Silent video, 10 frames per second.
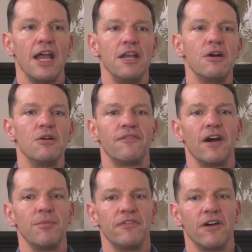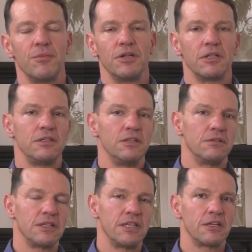I know if I'm a
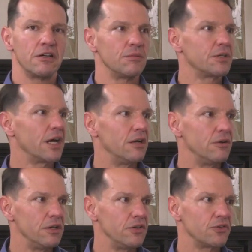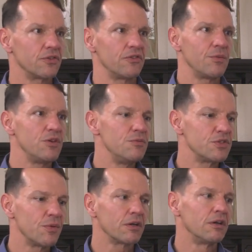I think they call them coyotes. If I'm a human
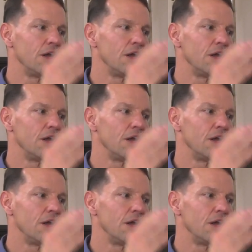smuggler,